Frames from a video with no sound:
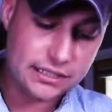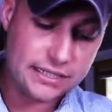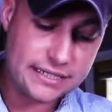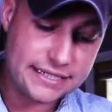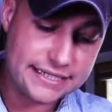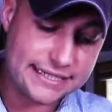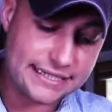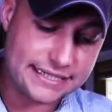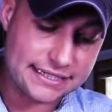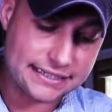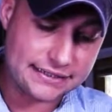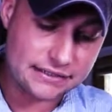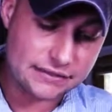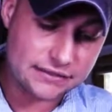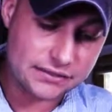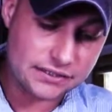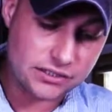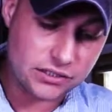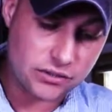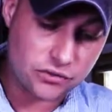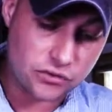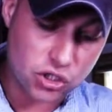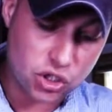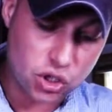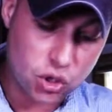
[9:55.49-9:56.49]
get
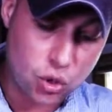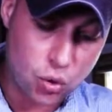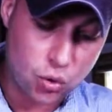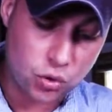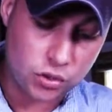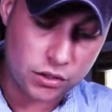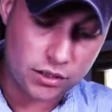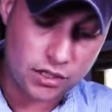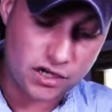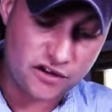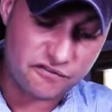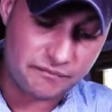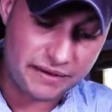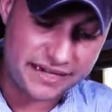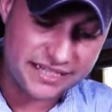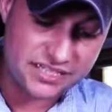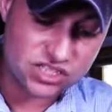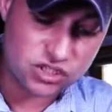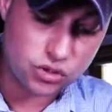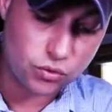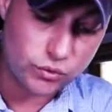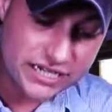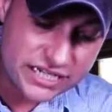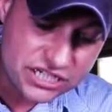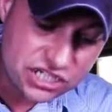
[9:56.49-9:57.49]
the corner of my
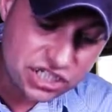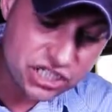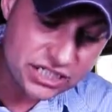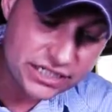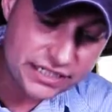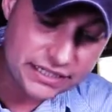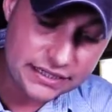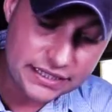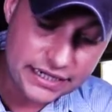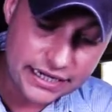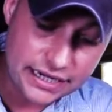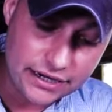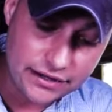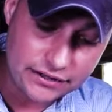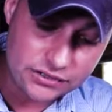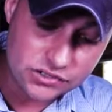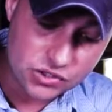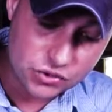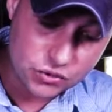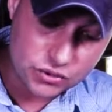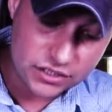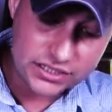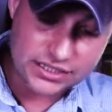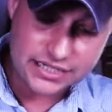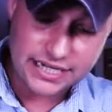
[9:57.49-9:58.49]
squeegee in there and
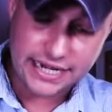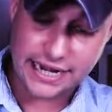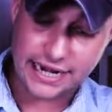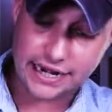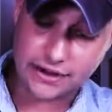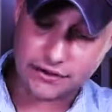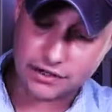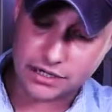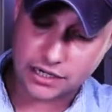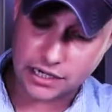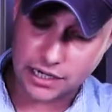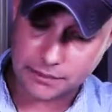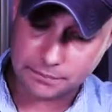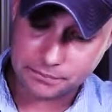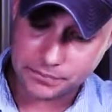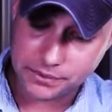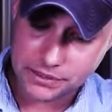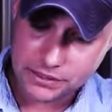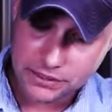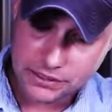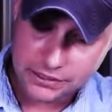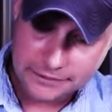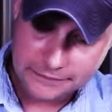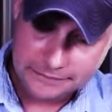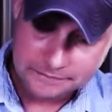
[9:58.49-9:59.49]
sort of tear it up.
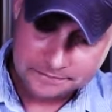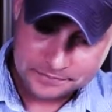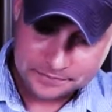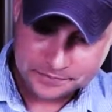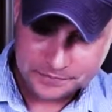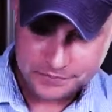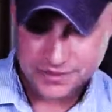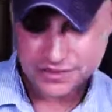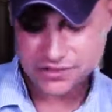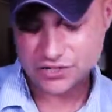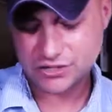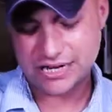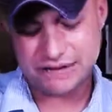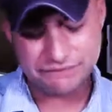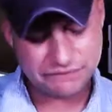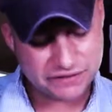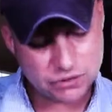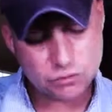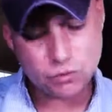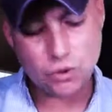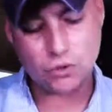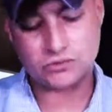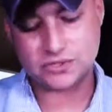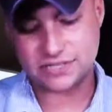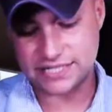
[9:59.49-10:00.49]
Graphic
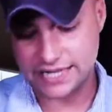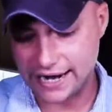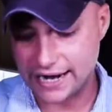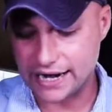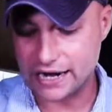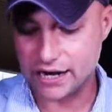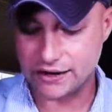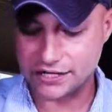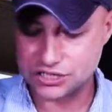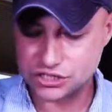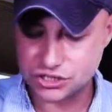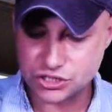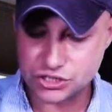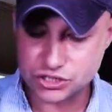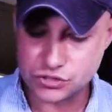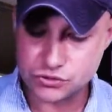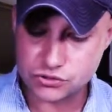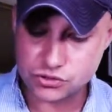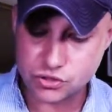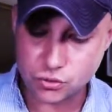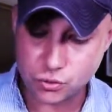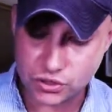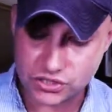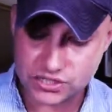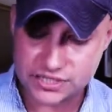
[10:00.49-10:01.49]
won't tear. I shouldn't use
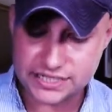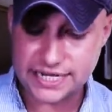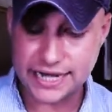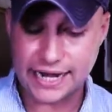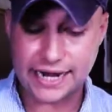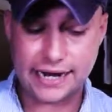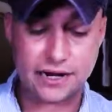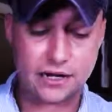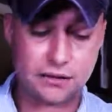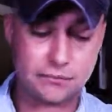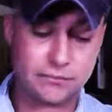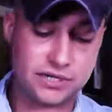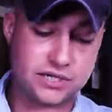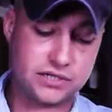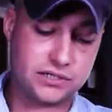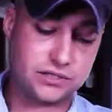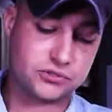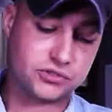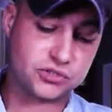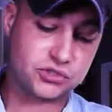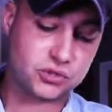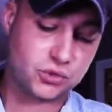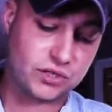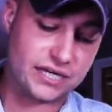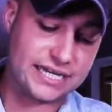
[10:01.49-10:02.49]
the word tear, but it'll
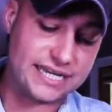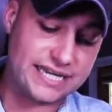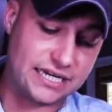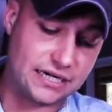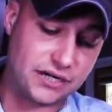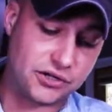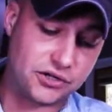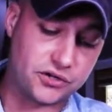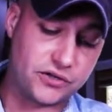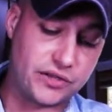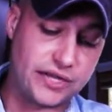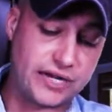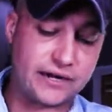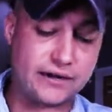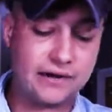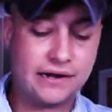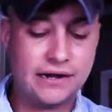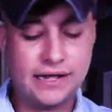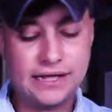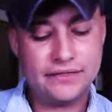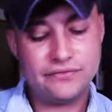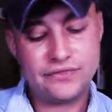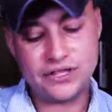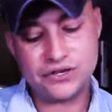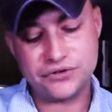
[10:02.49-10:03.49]
sort of get under there.
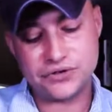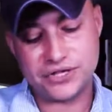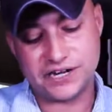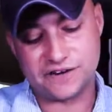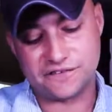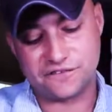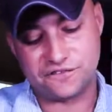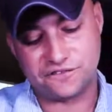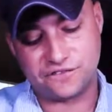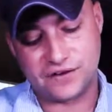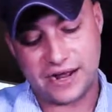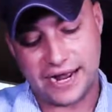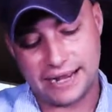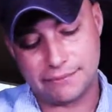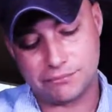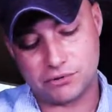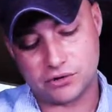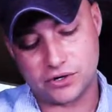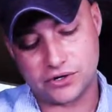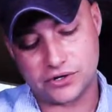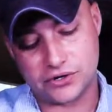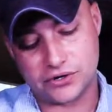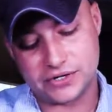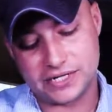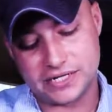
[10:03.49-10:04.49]
Then you'll get a fiber
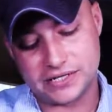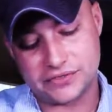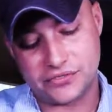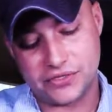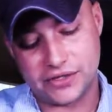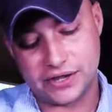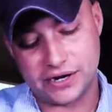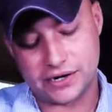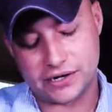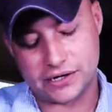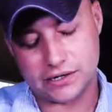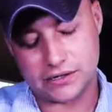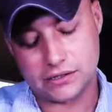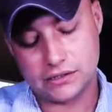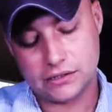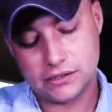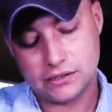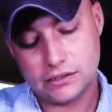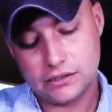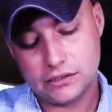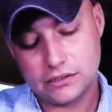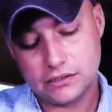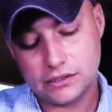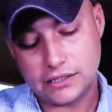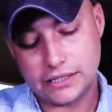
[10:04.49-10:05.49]
underneath there,
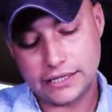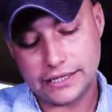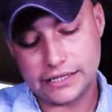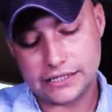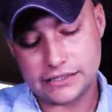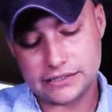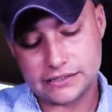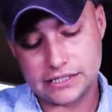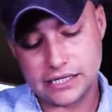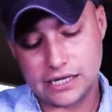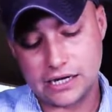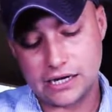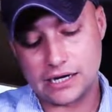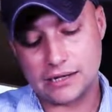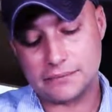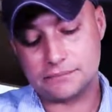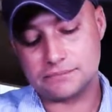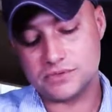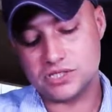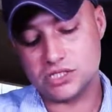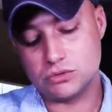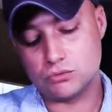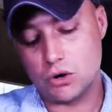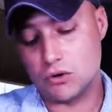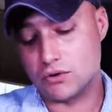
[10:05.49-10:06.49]
and
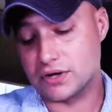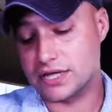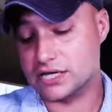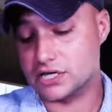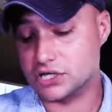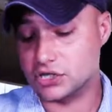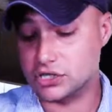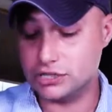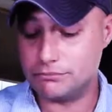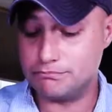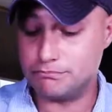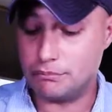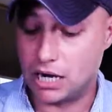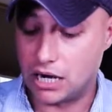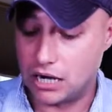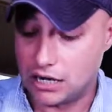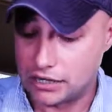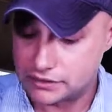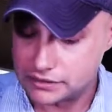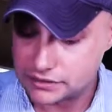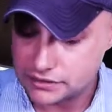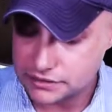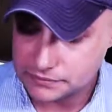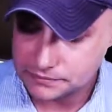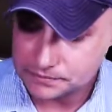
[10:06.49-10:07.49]
you won't get a good
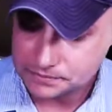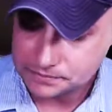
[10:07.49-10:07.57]
bond.